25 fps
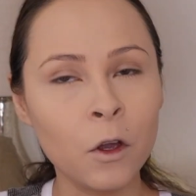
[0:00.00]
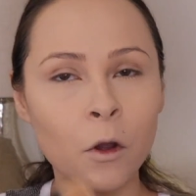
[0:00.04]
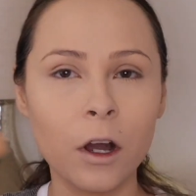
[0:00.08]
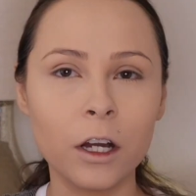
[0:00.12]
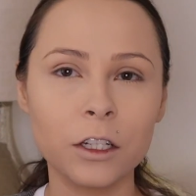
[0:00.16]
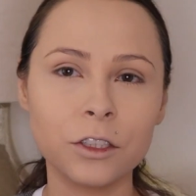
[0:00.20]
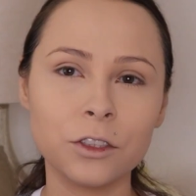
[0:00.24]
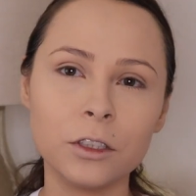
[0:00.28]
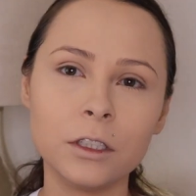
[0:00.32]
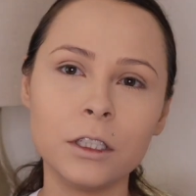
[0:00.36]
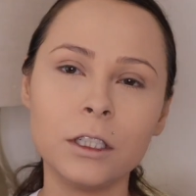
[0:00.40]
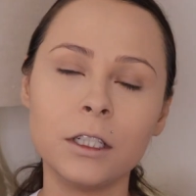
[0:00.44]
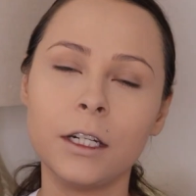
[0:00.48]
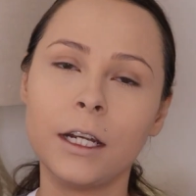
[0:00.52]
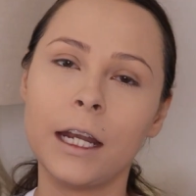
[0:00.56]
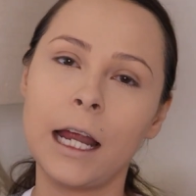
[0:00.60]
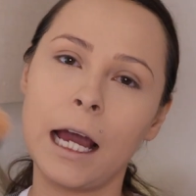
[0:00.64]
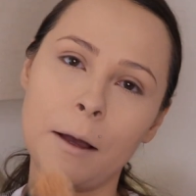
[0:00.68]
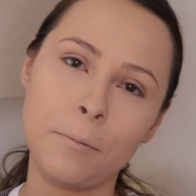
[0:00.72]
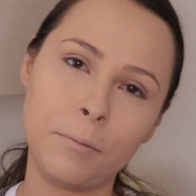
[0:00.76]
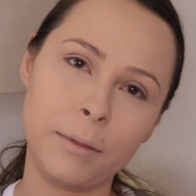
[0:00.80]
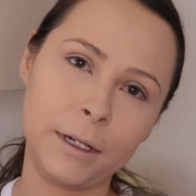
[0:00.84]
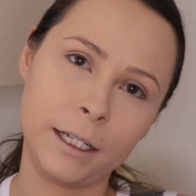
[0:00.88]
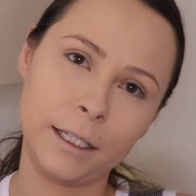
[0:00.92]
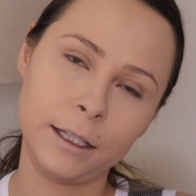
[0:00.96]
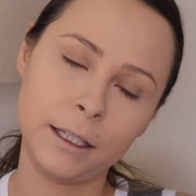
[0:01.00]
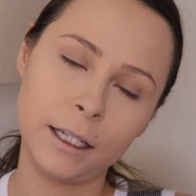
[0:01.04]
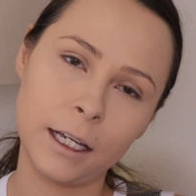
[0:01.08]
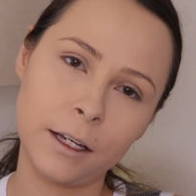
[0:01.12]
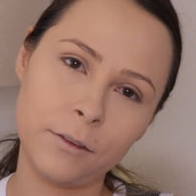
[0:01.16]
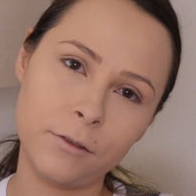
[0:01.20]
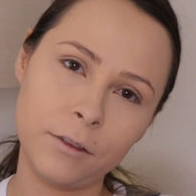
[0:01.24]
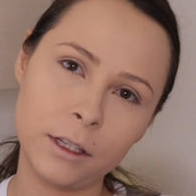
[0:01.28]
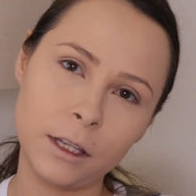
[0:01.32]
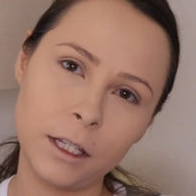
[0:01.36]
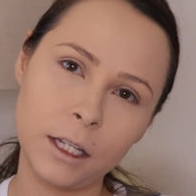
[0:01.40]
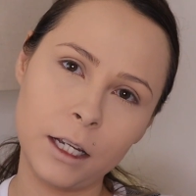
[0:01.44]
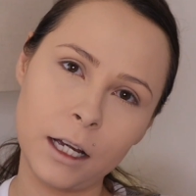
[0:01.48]
Actually, not blend
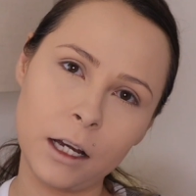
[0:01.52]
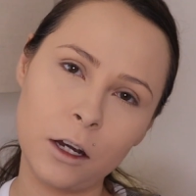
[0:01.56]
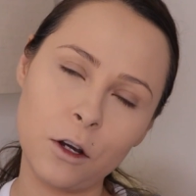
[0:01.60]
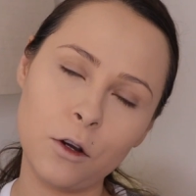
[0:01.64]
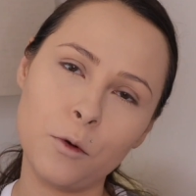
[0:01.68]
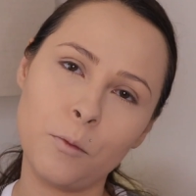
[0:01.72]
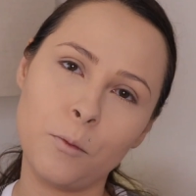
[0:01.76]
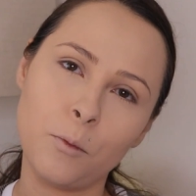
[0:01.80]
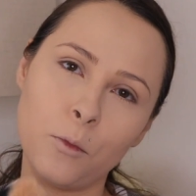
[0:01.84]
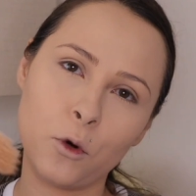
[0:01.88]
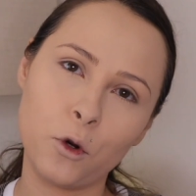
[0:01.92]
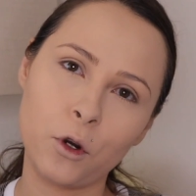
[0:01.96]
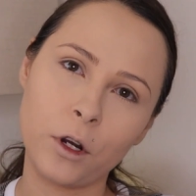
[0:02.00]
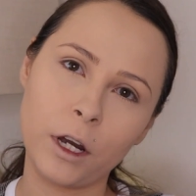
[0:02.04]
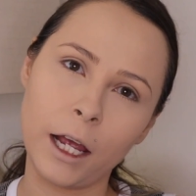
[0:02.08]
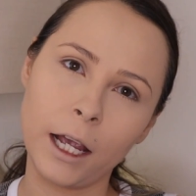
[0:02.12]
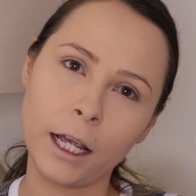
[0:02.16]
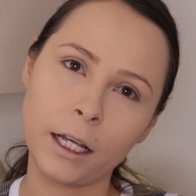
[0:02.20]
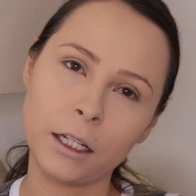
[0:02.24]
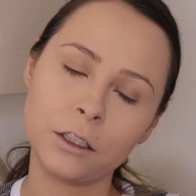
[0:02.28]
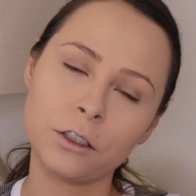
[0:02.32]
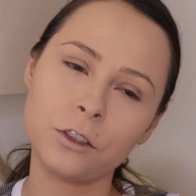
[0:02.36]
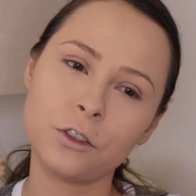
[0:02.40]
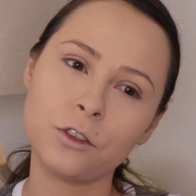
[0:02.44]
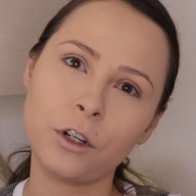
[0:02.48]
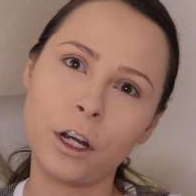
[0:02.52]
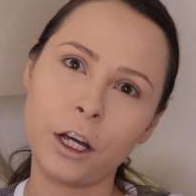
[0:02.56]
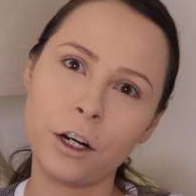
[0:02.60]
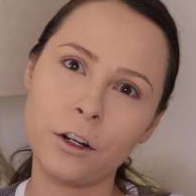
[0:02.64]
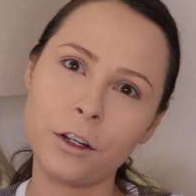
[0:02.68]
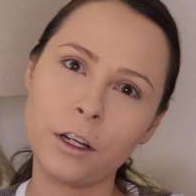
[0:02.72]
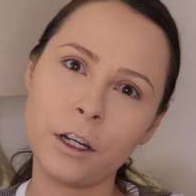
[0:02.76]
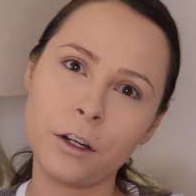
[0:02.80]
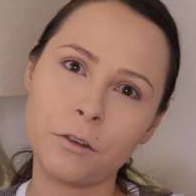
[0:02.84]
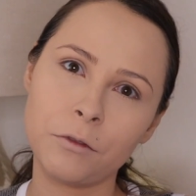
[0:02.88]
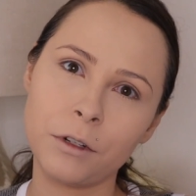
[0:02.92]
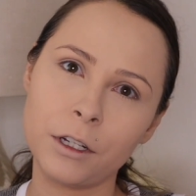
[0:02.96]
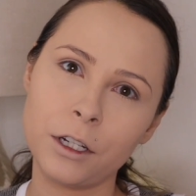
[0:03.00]
everything out, more like try
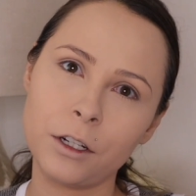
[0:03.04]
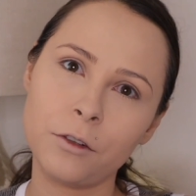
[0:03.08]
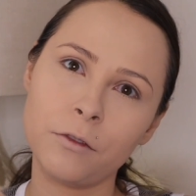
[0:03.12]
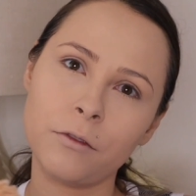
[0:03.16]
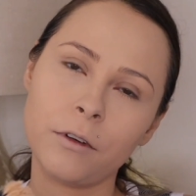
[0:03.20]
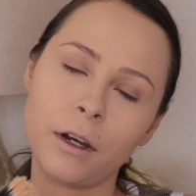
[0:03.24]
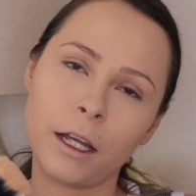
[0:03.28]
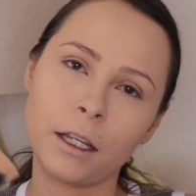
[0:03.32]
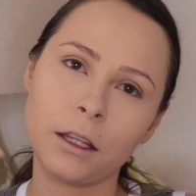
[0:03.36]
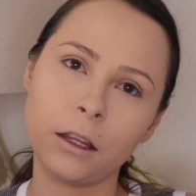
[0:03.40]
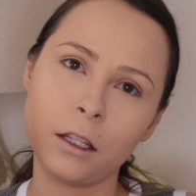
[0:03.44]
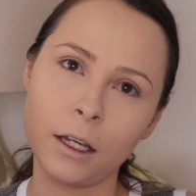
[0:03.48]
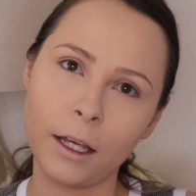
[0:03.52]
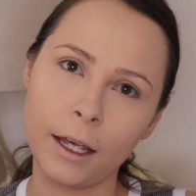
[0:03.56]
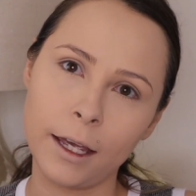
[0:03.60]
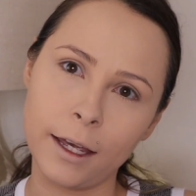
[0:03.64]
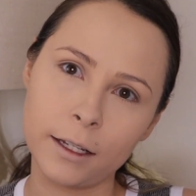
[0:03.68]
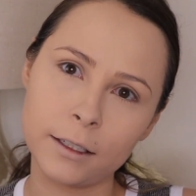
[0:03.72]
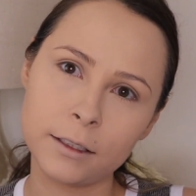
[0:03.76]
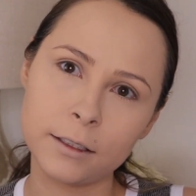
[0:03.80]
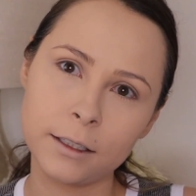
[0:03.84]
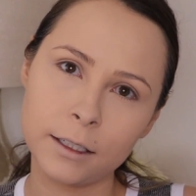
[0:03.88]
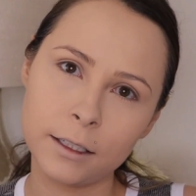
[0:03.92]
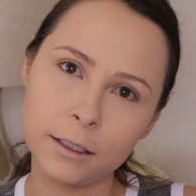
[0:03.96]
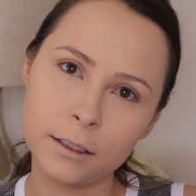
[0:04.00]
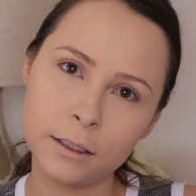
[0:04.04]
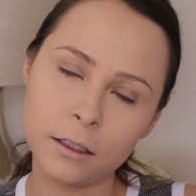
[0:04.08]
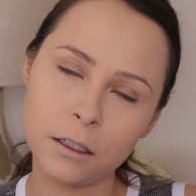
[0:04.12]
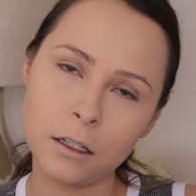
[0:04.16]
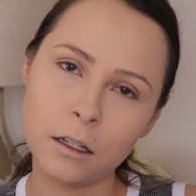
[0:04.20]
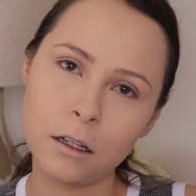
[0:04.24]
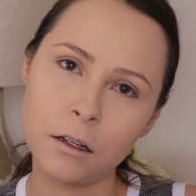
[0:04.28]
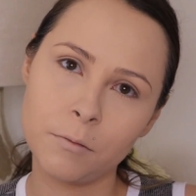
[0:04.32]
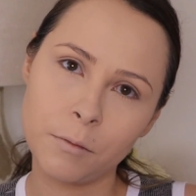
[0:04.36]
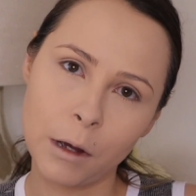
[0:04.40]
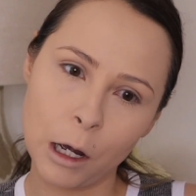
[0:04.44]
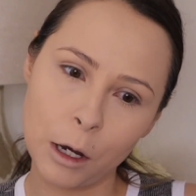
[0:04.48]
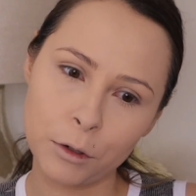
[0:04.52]
to get rid of like the excess
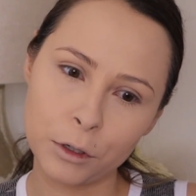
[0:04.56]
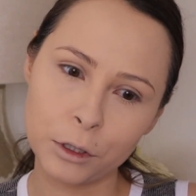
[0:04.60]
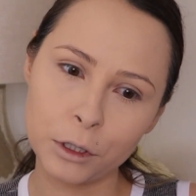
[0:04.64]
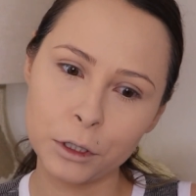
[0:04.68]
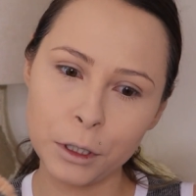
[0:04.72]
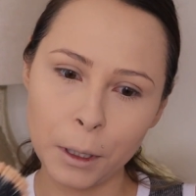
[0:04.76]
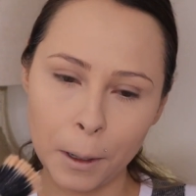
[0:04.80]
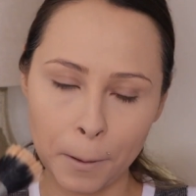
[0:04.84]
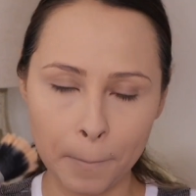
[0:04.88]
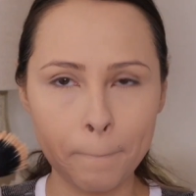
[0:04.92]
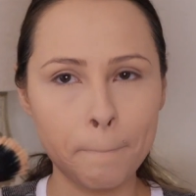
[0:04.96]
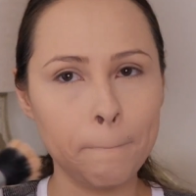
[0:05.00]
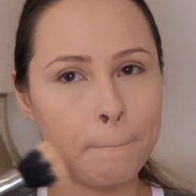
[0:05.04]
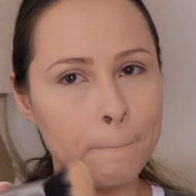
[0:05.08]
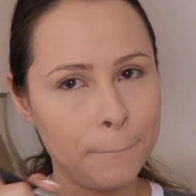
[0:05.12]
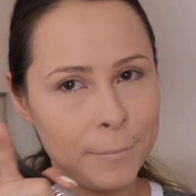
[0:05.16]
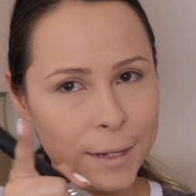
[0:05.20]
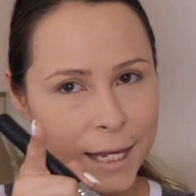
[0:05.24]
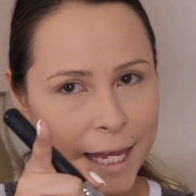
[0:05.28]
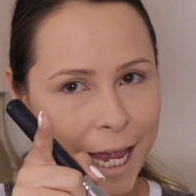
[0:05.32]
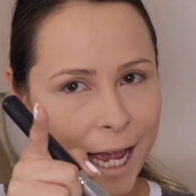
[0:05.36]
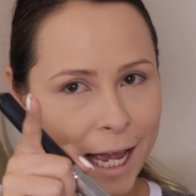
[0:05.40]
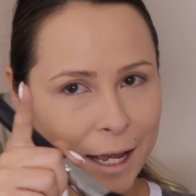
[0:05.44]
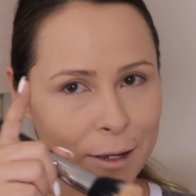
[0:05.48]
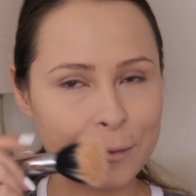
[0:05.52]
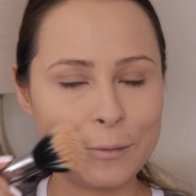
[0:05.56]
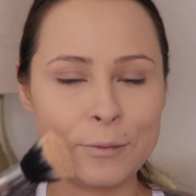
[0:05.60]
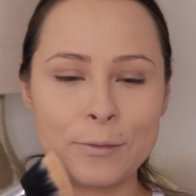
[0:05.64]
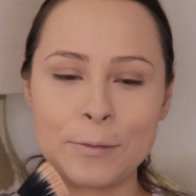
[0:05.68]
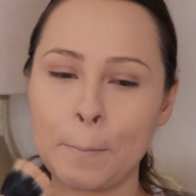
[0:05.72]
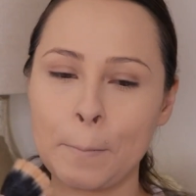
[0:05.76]
powder. Yeah.